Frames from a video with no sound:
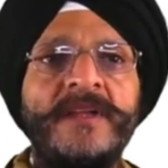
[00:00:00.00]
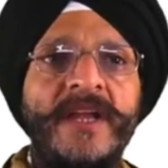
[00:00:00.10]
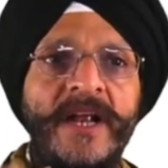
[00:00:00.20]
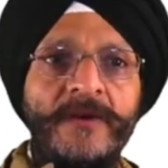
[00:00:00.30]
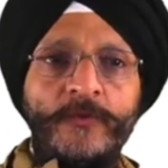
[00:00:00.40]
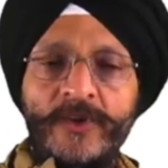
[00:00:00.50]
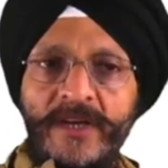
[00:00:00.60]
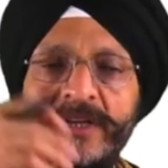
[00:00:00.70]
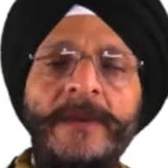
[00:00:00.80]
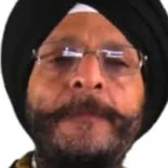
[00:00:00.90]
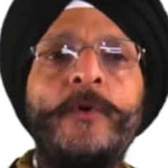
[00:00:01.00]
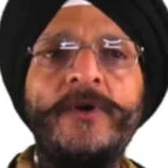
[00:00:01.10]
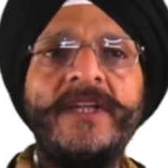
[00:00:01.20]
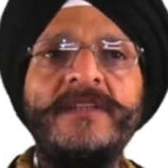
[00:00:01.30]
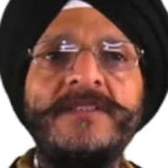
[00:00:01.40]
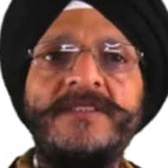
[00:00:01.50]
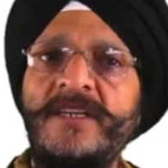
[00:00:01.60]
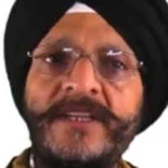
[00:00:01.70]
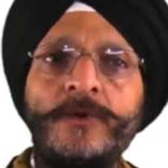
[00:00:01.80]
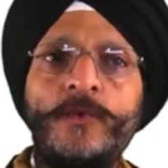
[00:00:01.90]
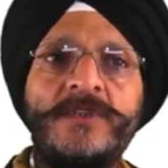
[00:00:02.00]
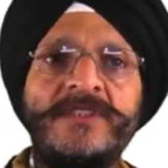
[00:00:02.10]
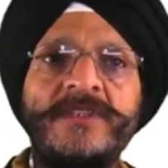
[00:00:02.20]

and we are importing certain goods,